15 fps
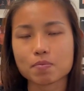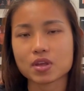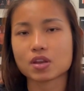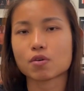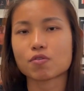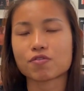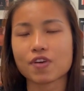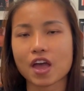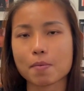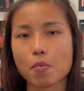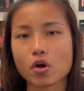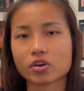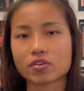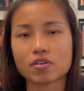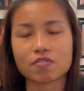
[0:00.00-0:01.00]
middle fat,
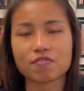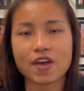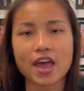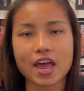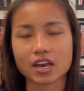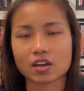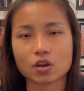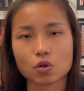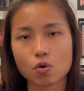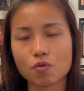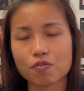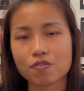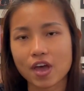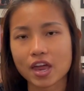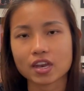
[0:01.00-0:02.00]
moderate fat, and a low
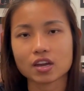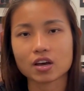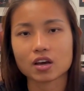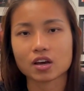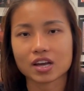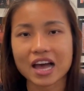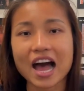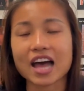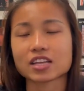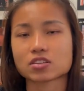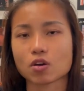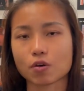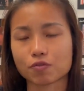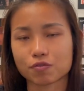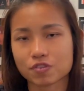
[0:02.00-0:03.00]
fat cuts
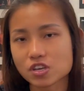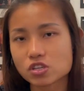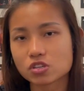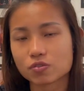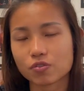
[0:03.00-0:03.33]
of fish.